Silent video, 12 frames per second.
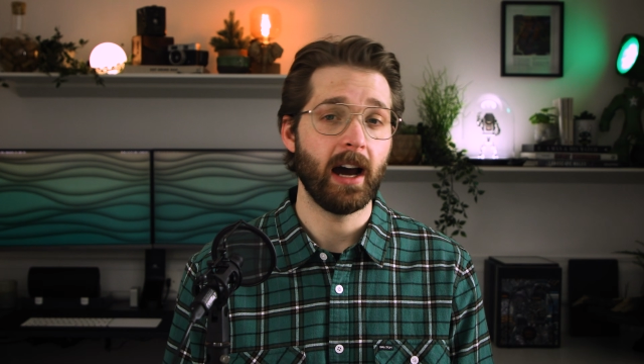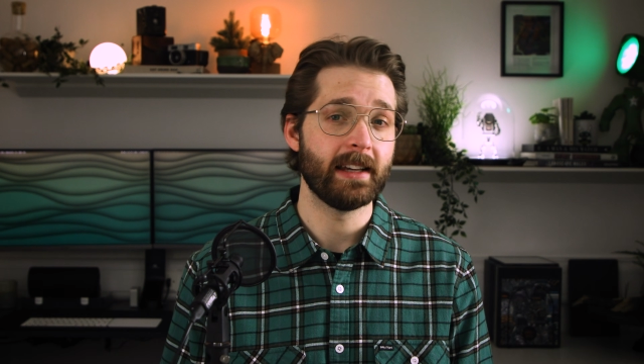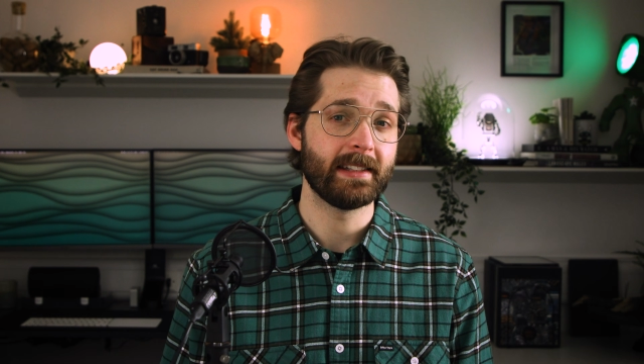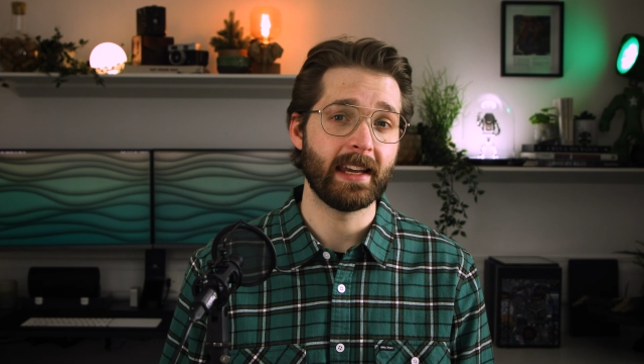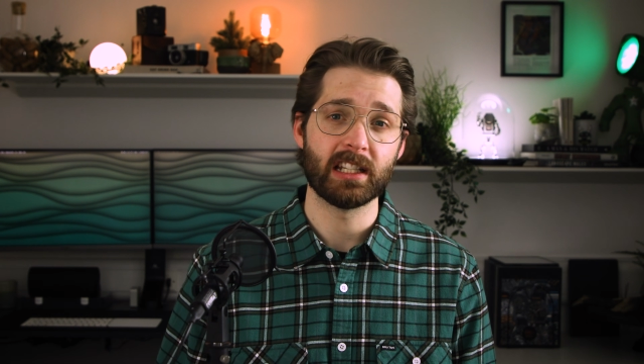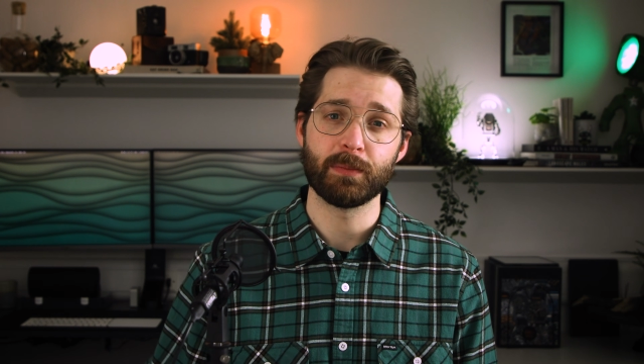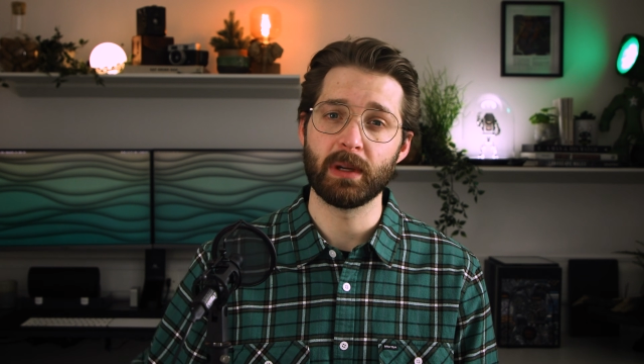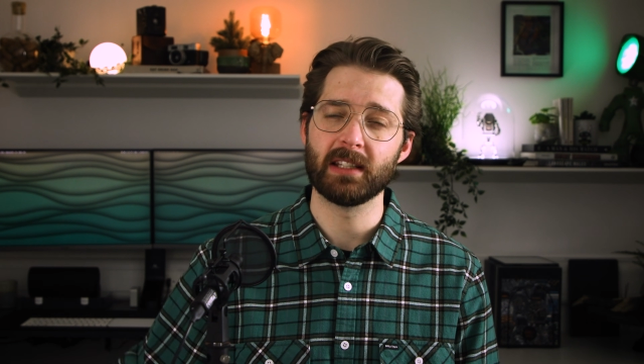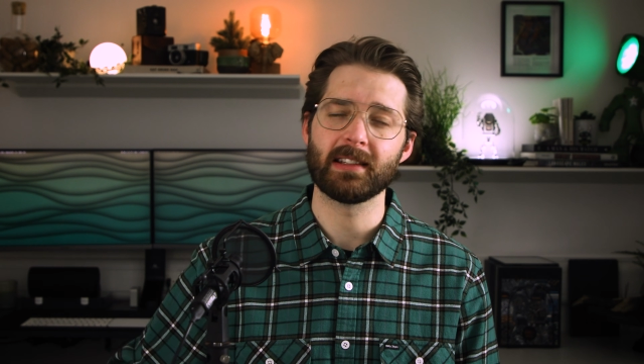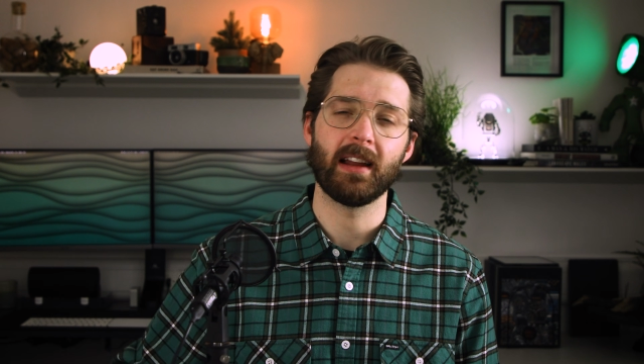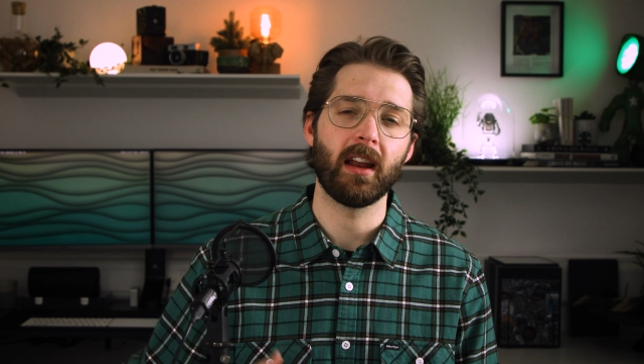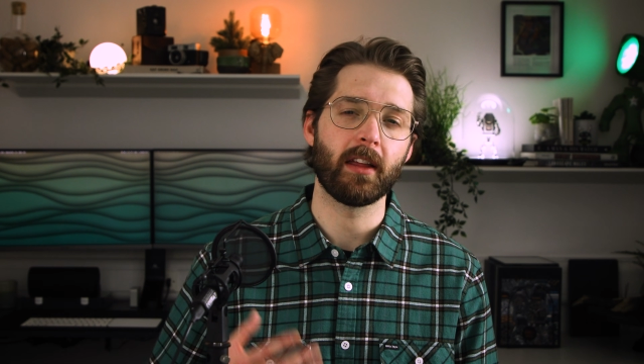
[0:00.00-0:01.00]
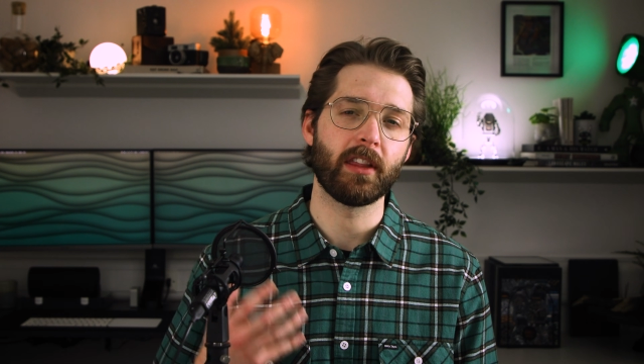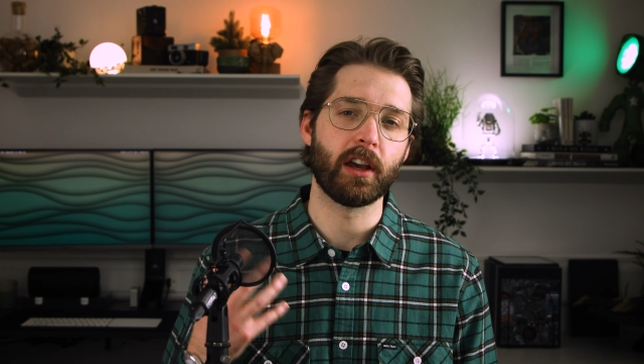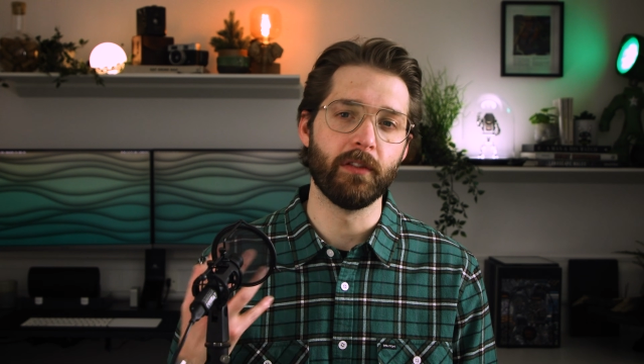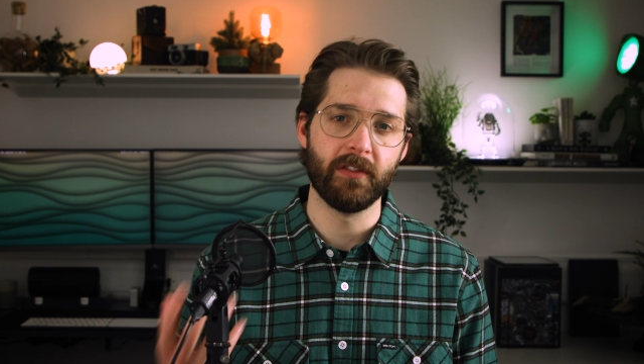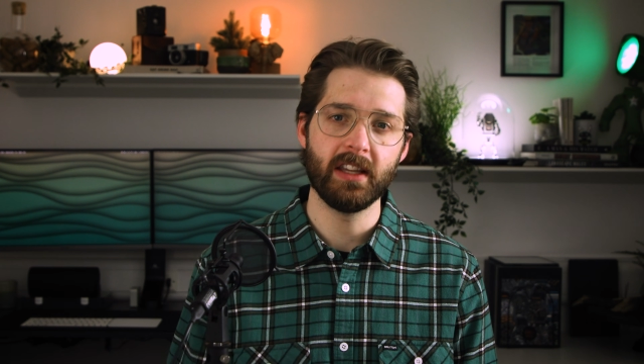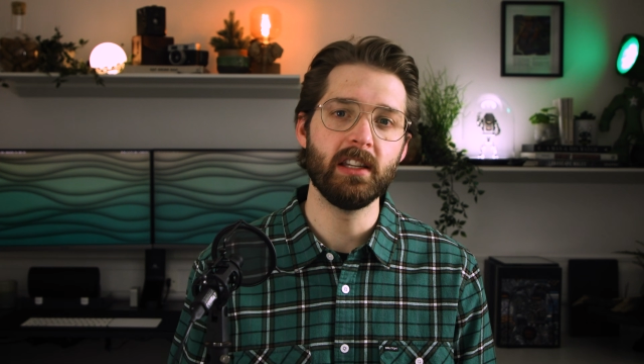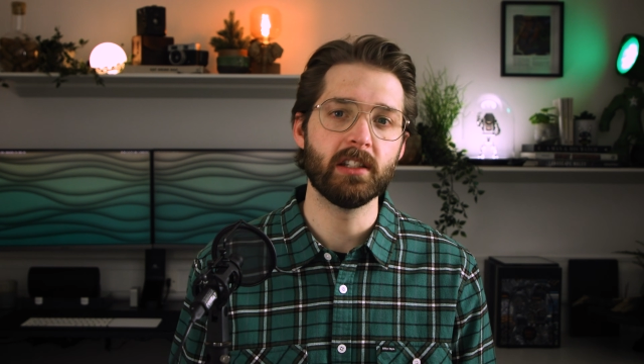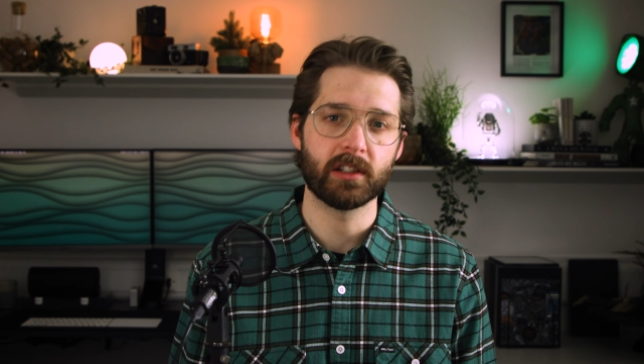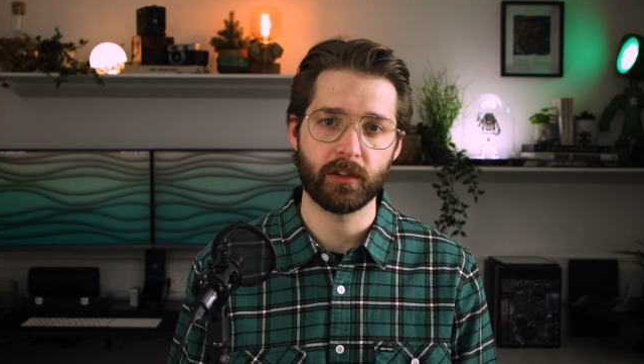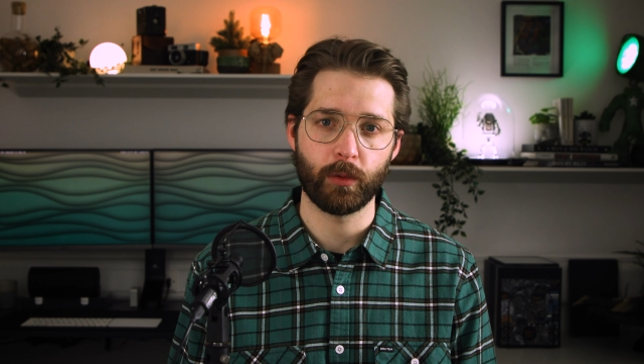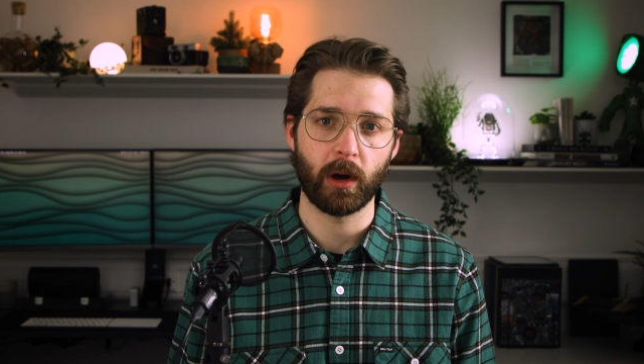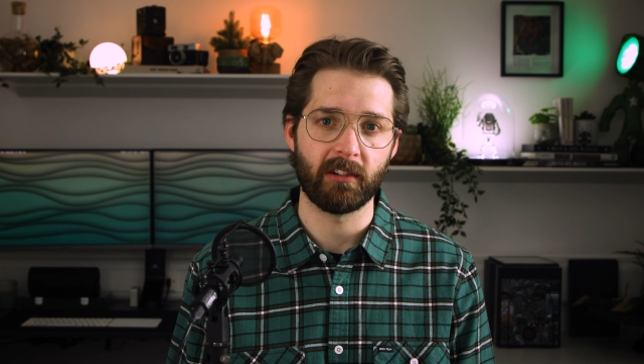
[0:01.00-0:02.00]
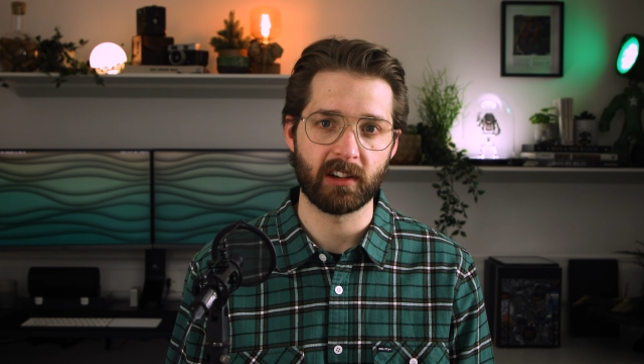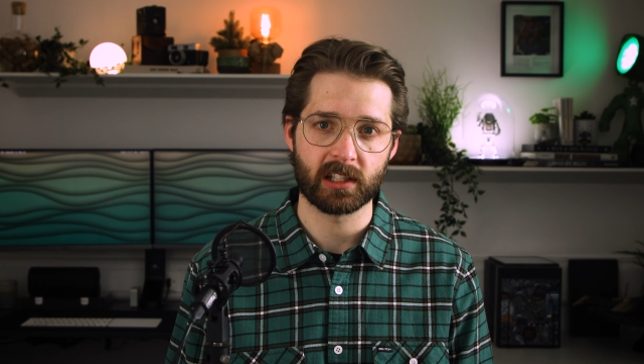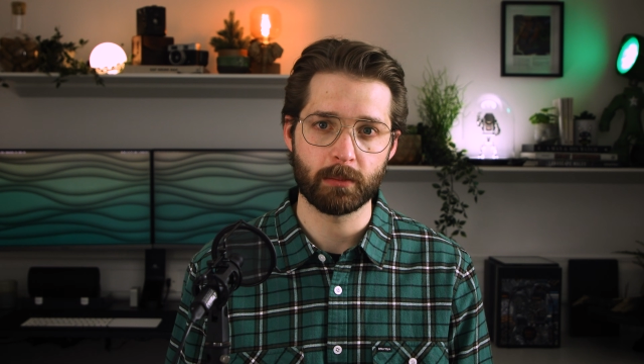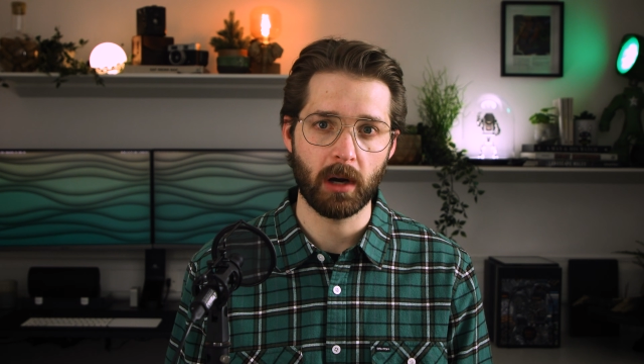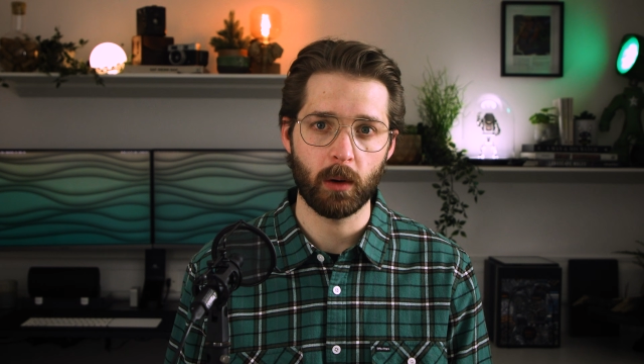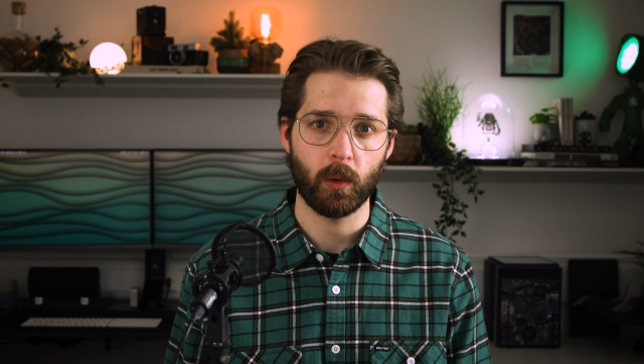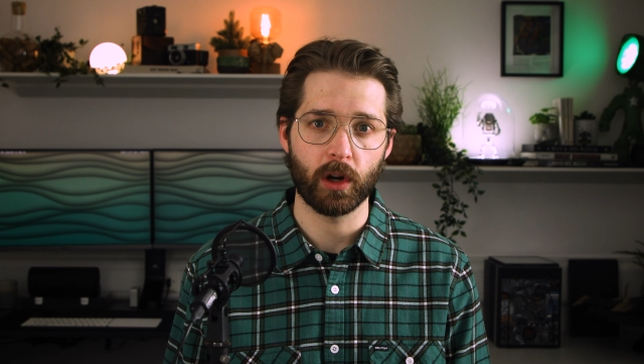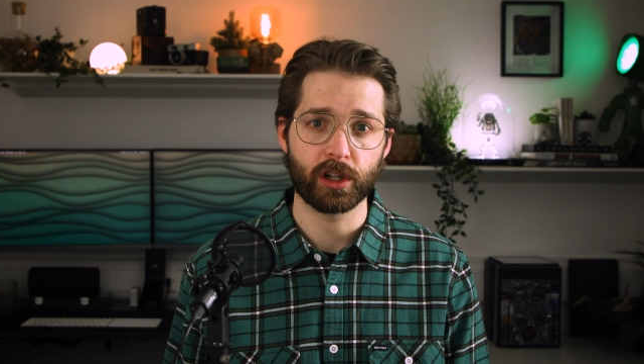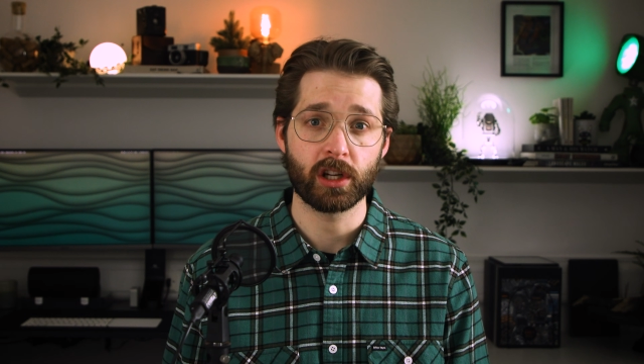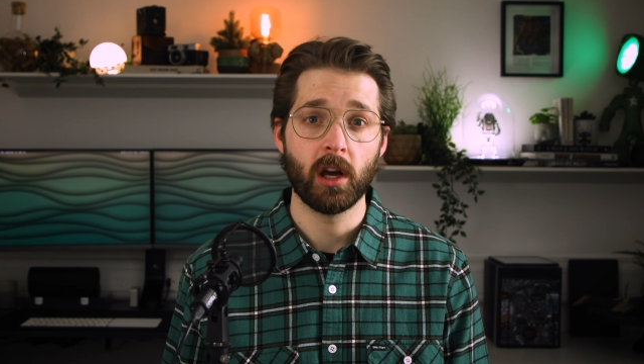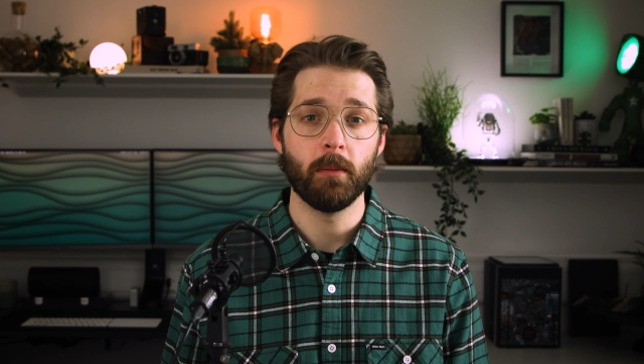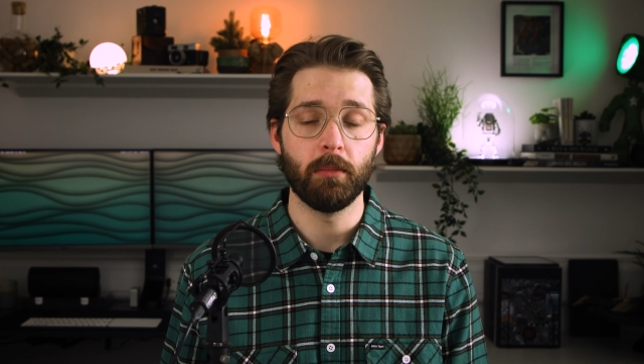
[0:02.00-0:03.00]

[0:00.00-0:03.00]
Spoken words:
I say it's because I like the convenience of wearing a smartwatch,